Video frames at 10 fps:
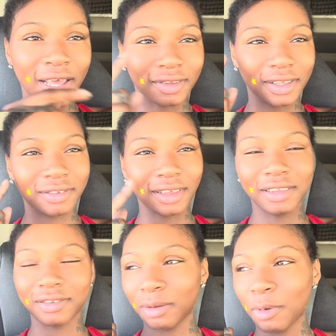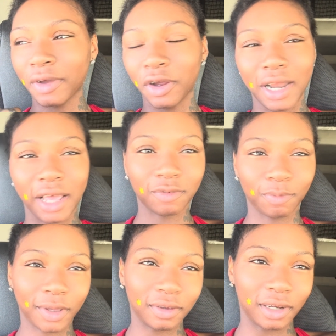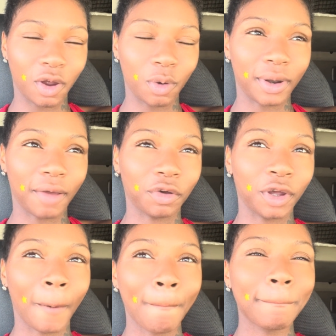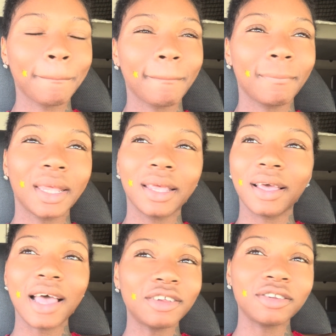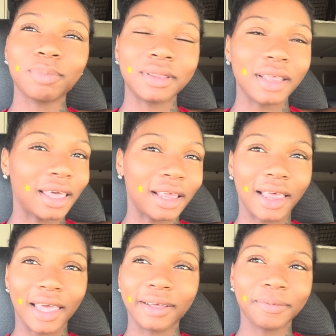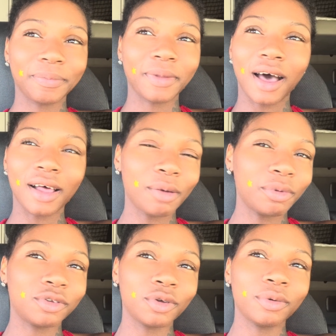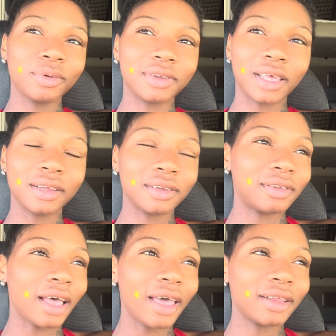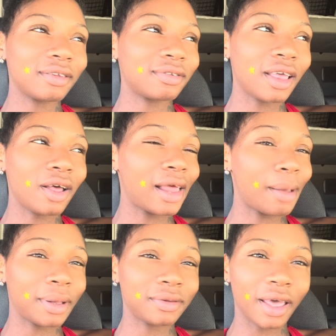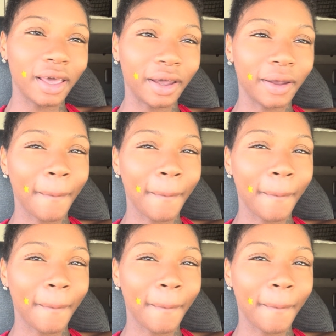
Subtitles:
So he sent him over here, and now he's fixing it or whatever. I just be thinking like, all I was doing was getting this nail out my tire.